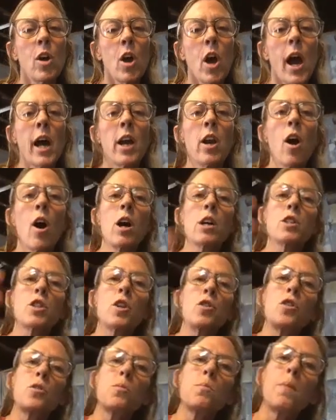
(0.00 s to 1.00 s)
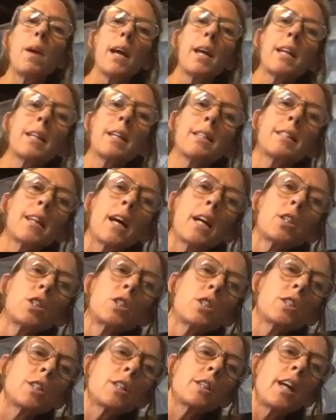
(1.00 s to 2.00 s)
And also you made it such
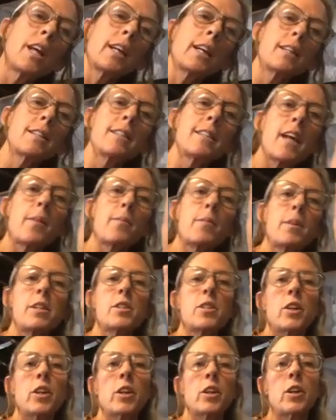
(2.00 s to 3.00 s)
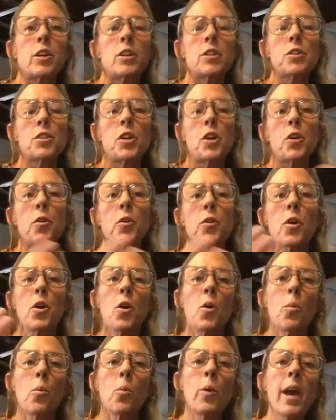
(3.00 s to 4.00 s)
like a semicircle. So
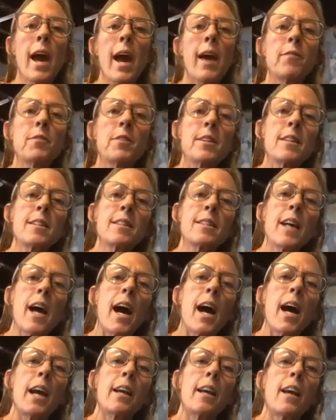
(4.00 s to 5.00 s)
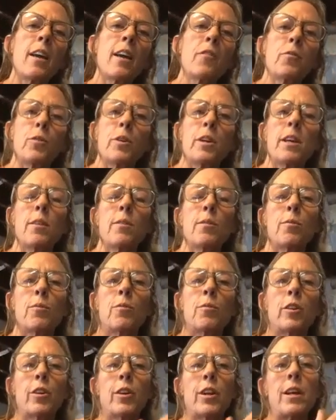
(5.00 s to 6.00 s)
we have to decide if we
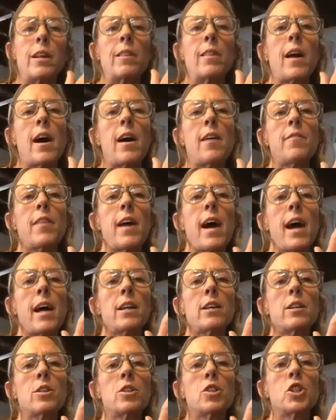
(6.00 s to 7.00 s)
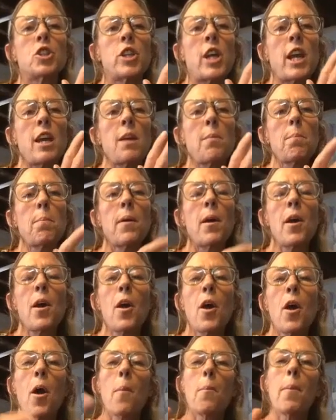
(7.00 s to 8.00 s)
really love that shape.
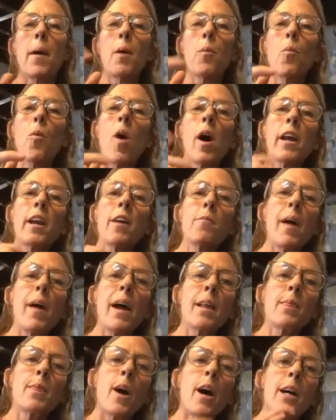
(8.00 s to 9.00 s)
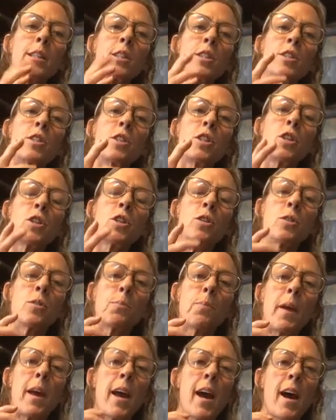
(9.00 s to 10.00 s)
But one of my thoughts too,
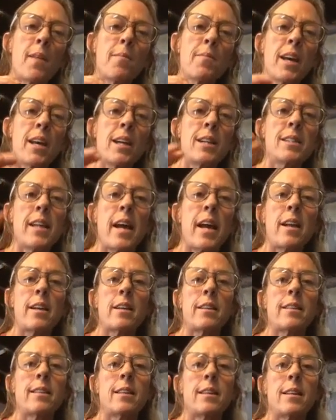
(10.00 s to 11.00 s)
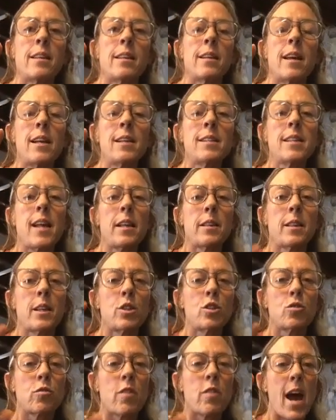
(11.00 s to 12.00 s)
Pam, is that the
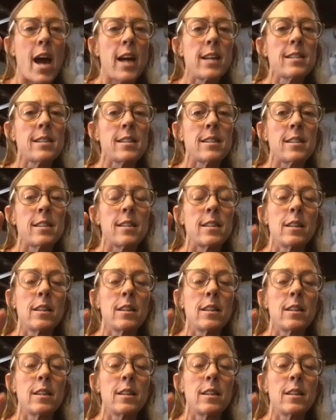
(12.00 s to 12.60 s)
dress